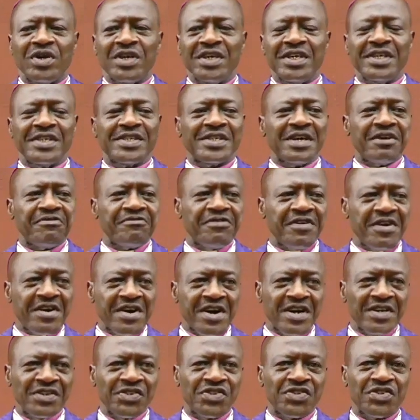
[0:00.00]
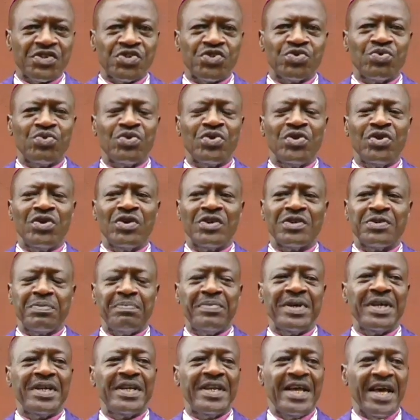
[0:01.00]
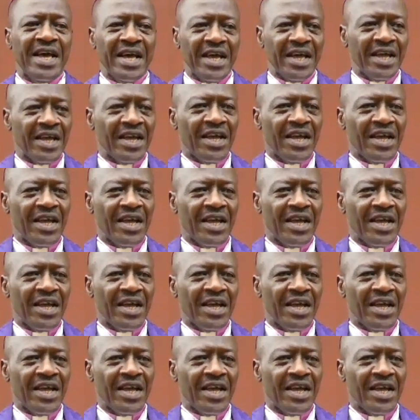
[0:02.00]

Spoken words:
interference should not be there.